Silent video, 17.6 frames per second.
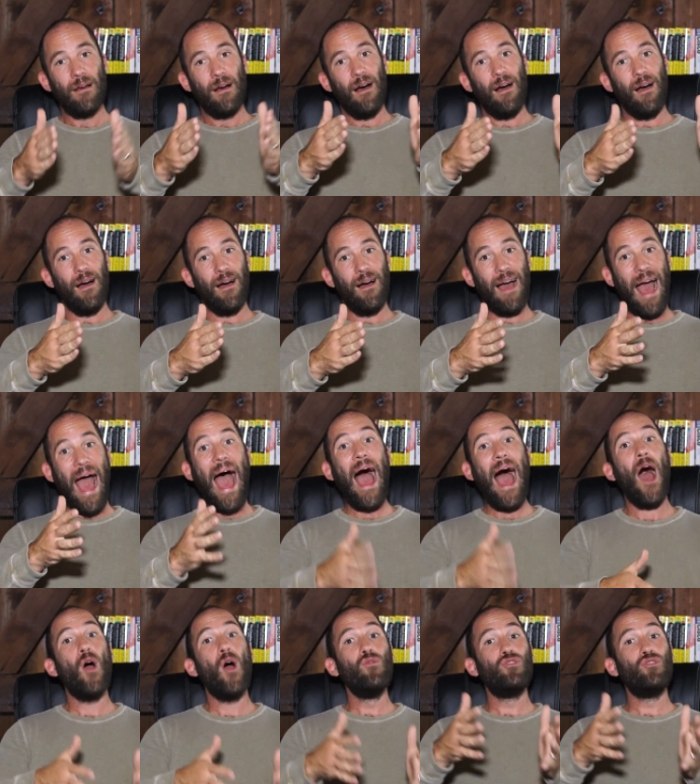uh,
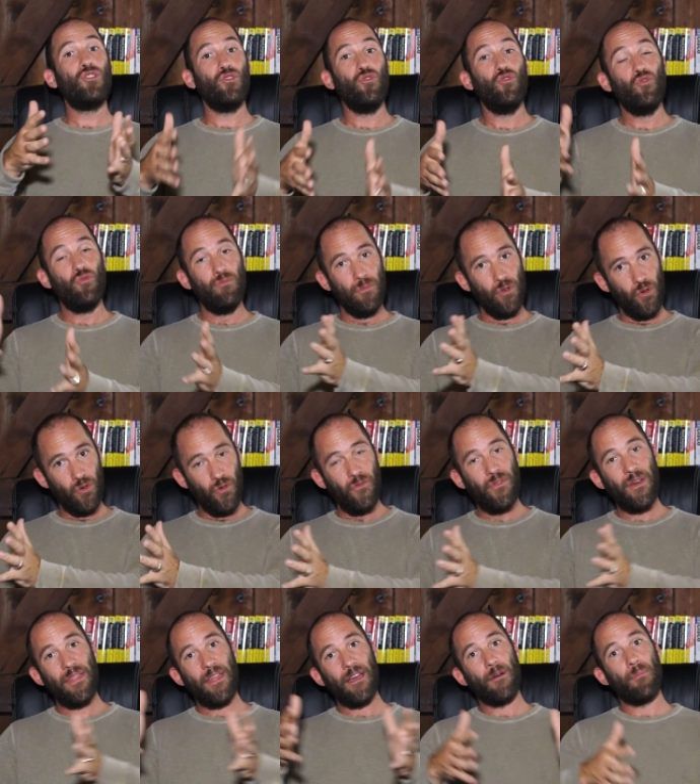how to move
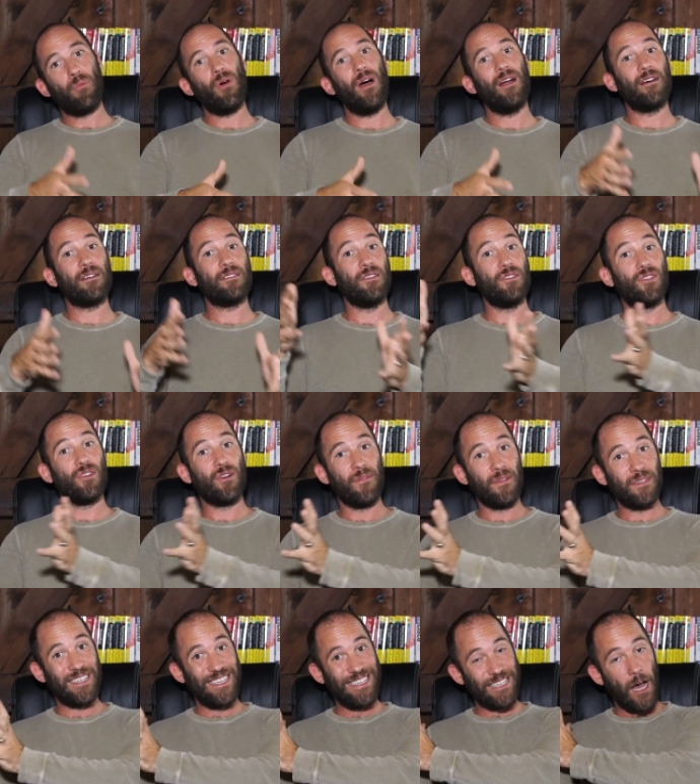their products and
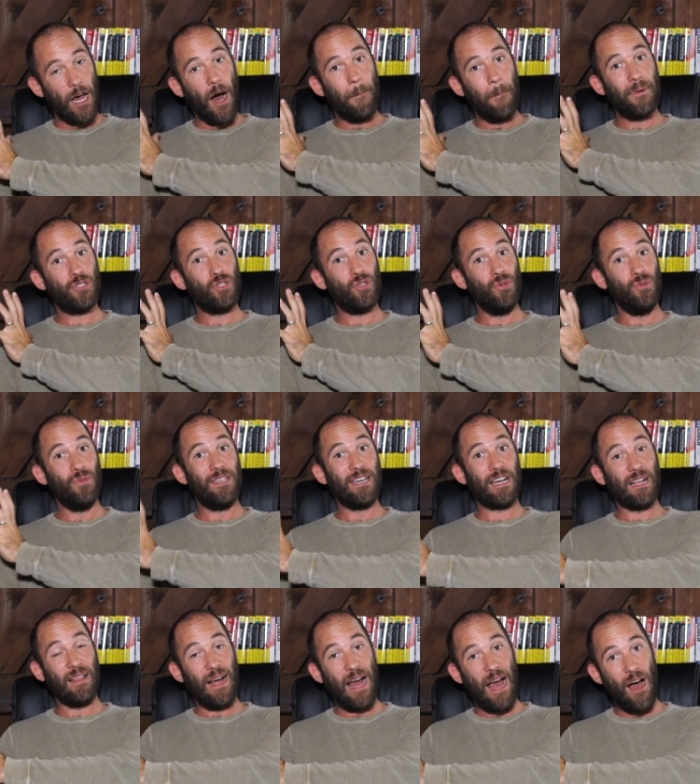services up to the
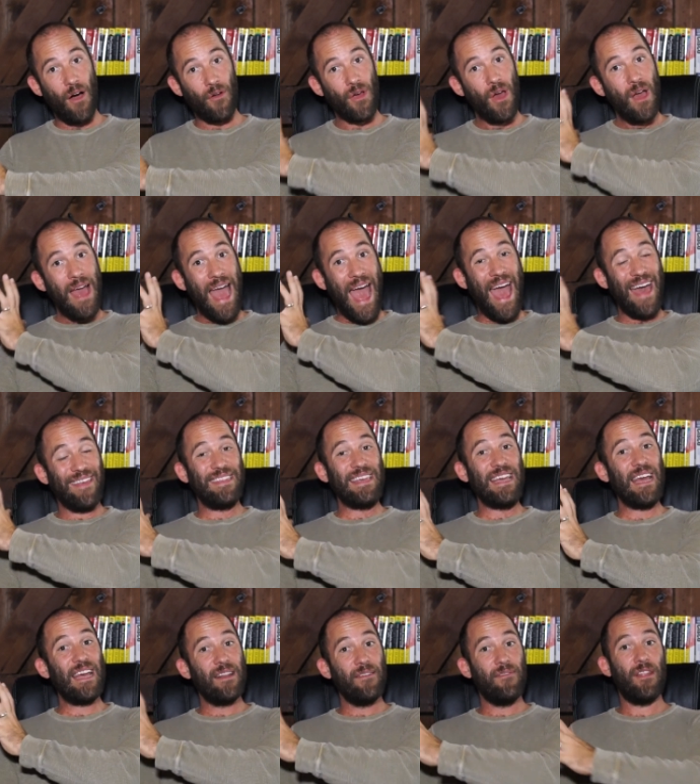cloud. At the
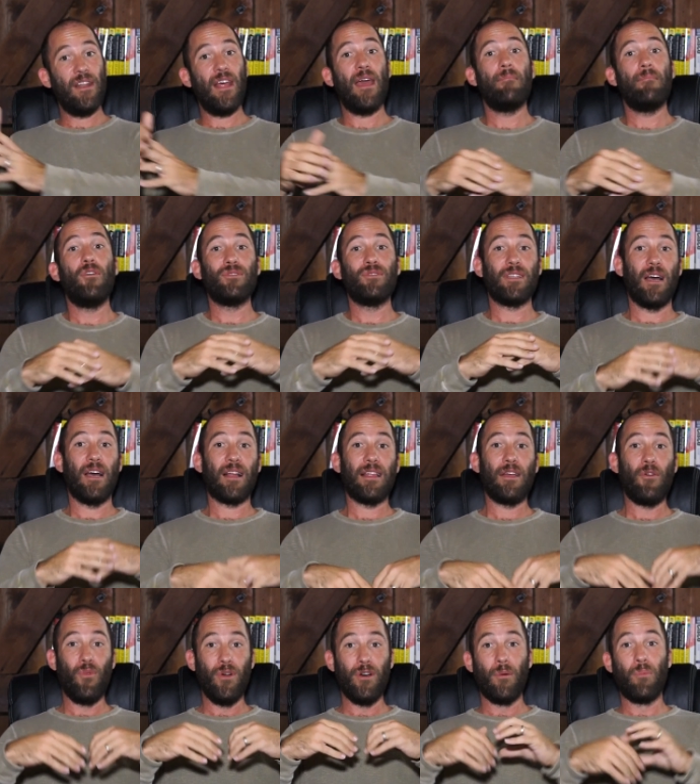end of the day, most likely
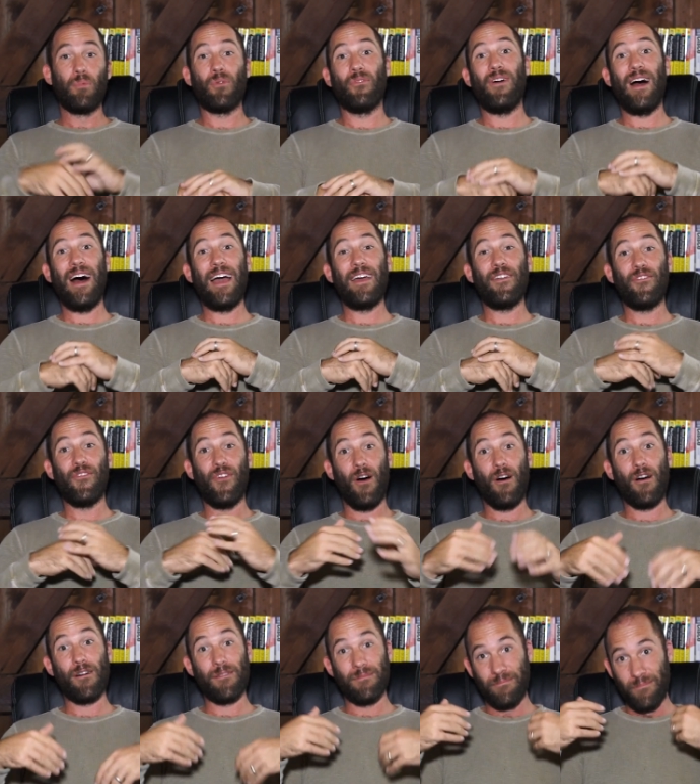will provide
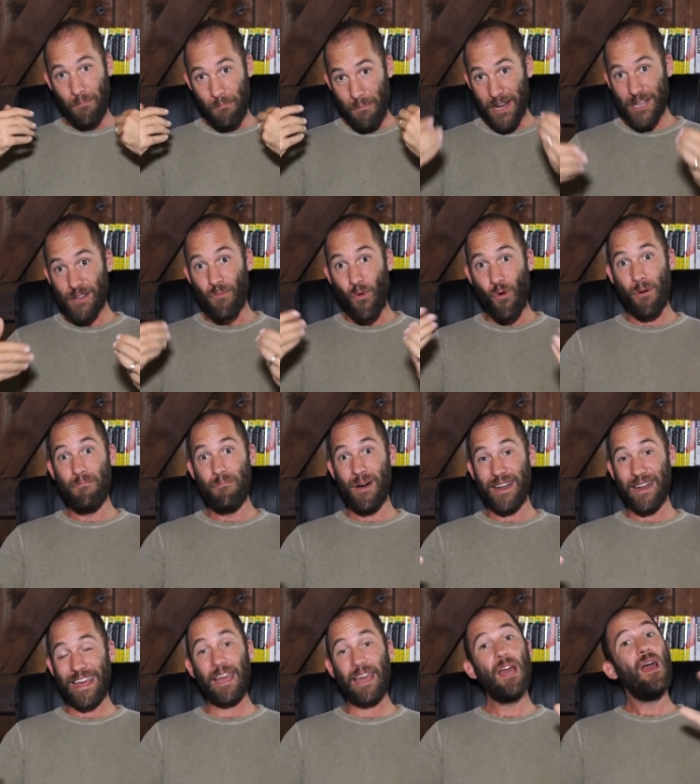far much more
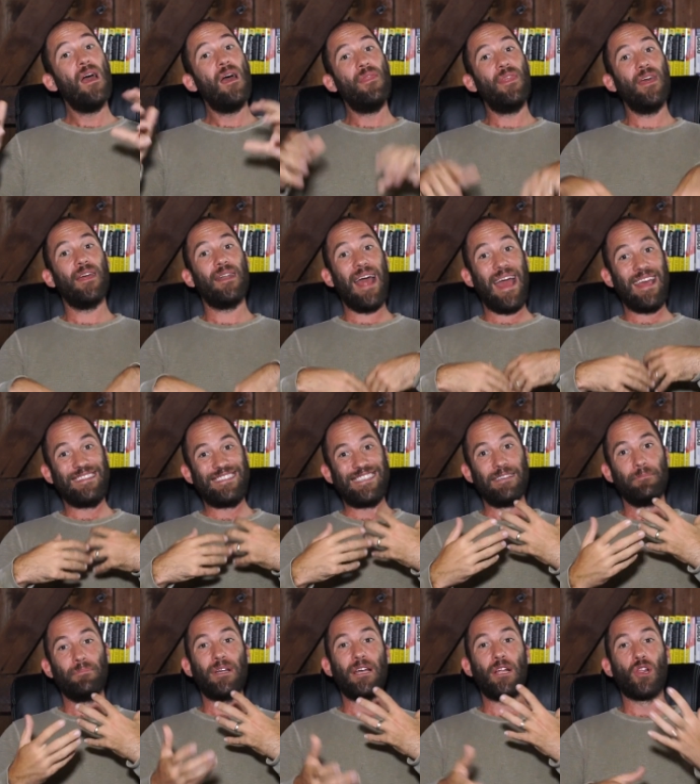money than
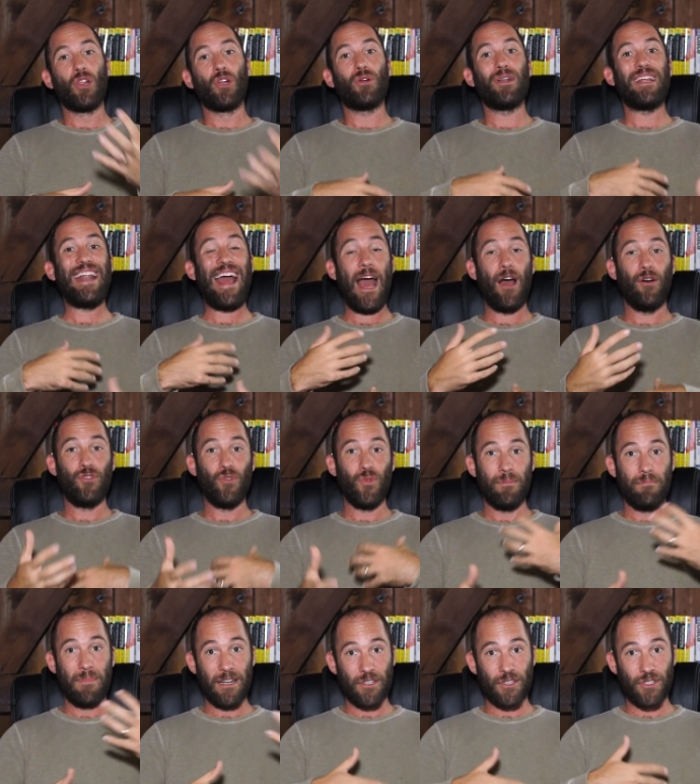simply learning how to
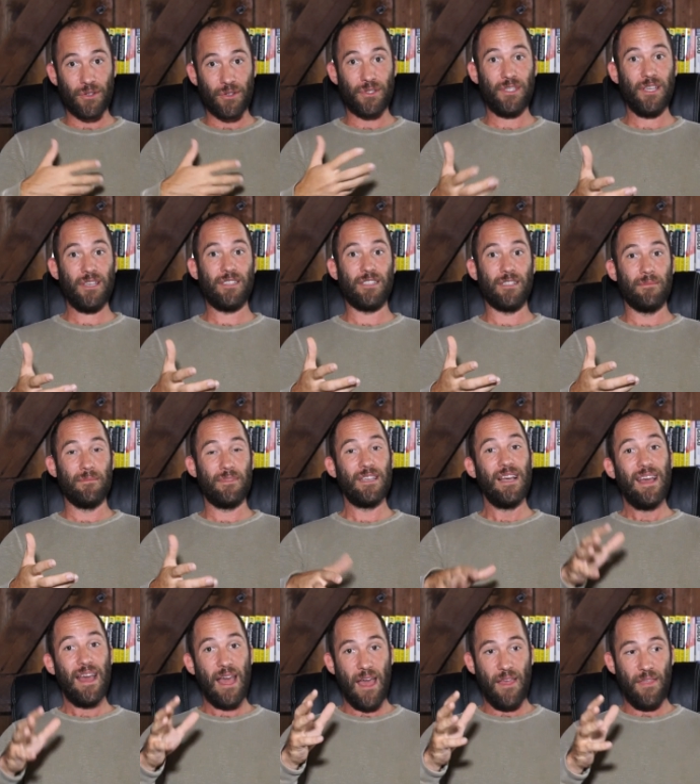administer systems
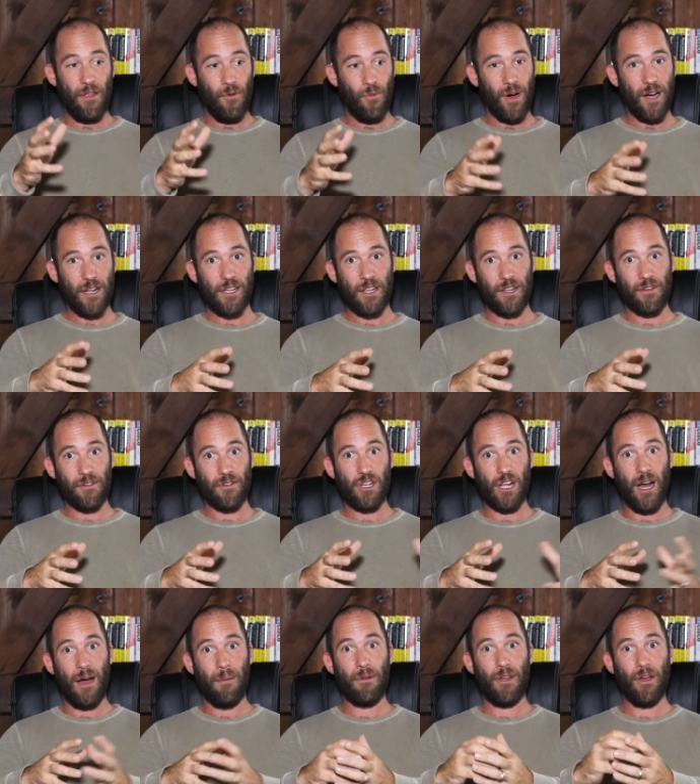and then watching your
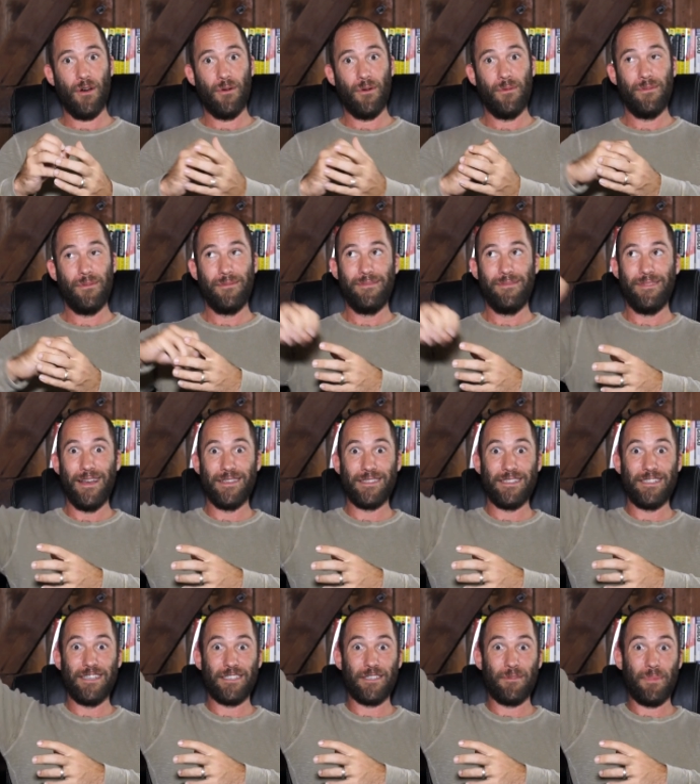job go as it
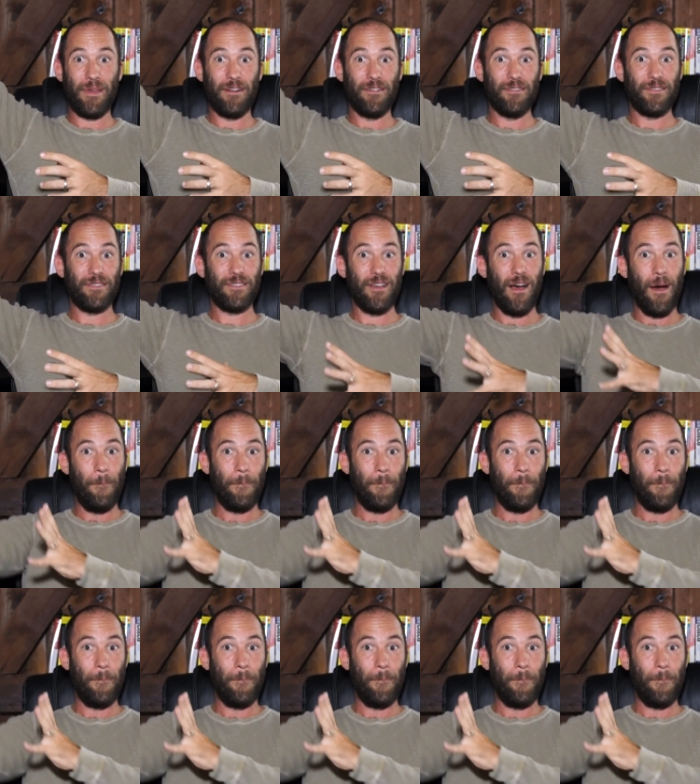disappears